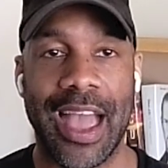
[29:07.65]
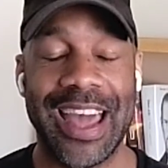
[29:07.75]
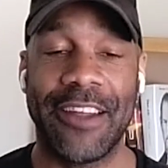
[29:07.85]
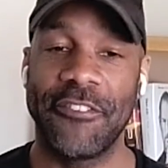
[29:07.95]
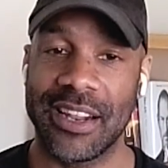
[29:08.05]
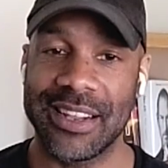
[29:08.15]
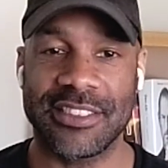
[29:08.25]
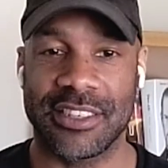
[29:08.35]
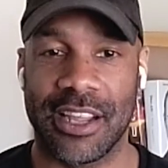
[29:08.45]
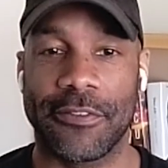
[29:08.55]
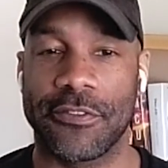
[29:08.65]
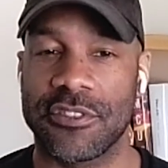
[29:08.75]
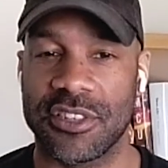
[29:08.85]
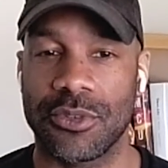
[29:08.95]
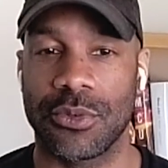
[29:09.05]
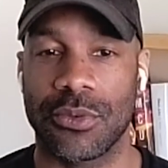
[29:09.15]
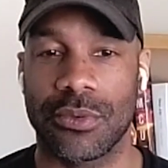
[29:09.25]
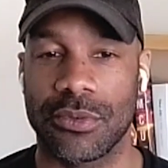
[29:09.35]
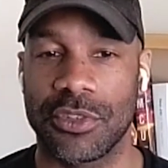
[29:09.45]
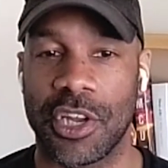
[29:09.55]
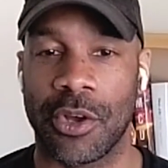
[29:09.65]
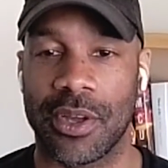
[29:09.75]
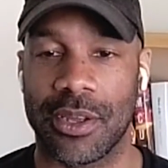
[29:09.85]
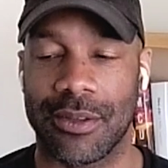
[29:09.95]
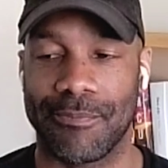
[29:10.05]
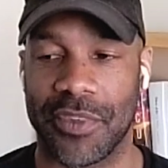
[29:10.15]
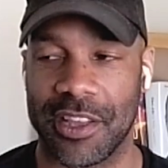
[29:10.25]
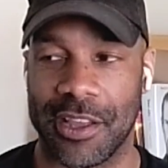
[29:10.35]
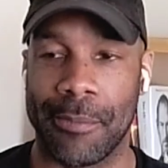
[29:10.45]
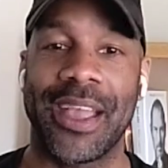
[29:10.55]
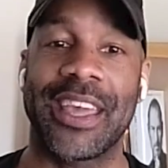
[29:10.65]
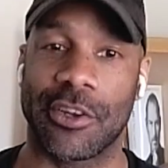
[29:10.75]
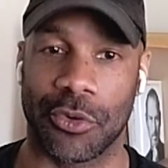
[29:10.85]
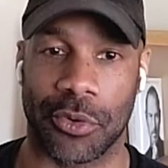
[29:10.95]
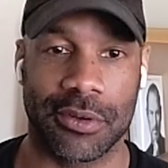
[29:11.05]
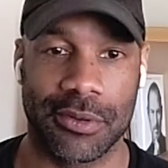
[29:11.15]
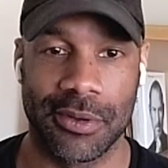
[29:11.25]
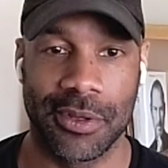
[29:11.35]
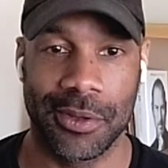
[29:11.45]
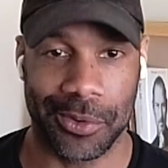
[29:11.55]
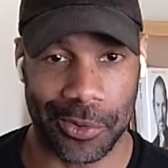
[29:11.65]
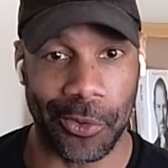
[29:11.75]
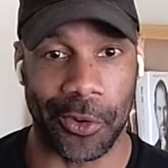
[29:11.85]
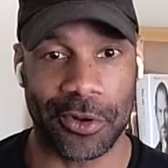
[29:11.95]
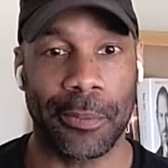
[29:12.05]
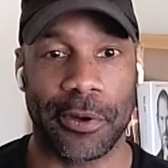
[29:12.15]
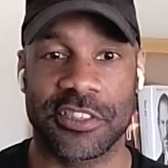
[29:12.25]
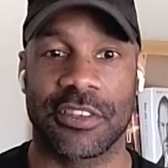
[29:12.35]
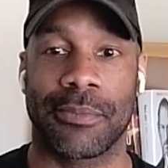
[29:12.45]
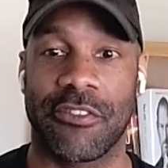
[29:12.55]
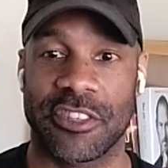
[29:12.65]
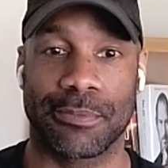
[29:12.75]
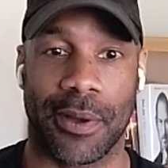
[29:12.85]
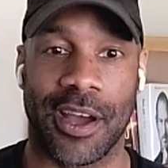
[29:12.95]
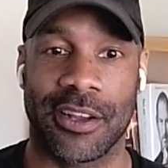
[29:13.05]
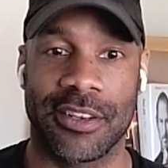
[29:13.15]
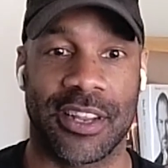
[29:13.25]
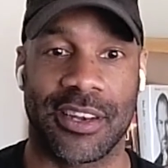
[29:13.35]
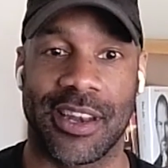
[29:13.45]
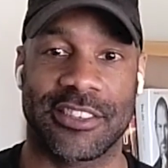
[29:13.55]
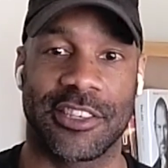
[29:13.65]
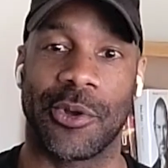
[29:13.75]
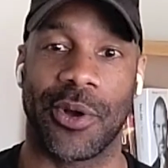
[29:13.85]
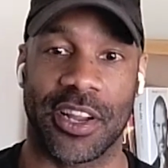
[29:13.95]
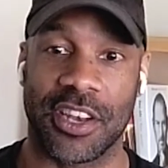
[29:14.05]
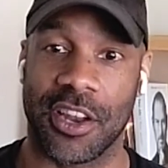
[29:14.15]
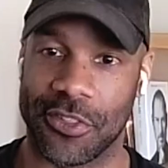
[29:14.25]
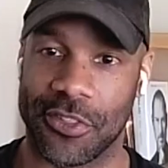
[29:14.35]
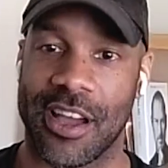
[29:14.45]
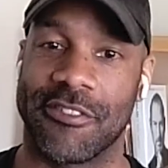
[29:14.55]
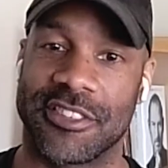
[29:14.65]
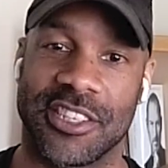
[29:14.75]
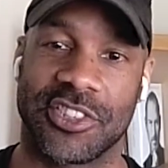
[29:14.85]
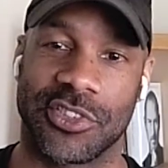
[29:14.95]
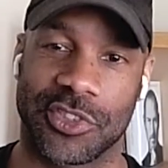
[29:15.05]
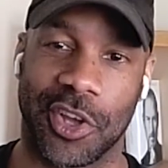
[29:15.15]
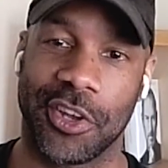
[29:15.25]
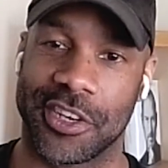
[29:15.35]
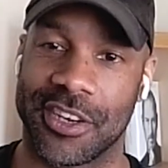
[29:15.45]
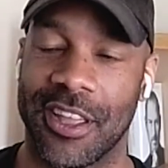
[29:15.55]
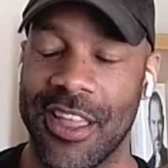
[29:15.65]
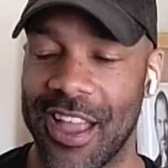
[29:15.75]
And I feel like that's enough to you know, it might get ignored, or the person might respond, and then next thing you know, another conversation started.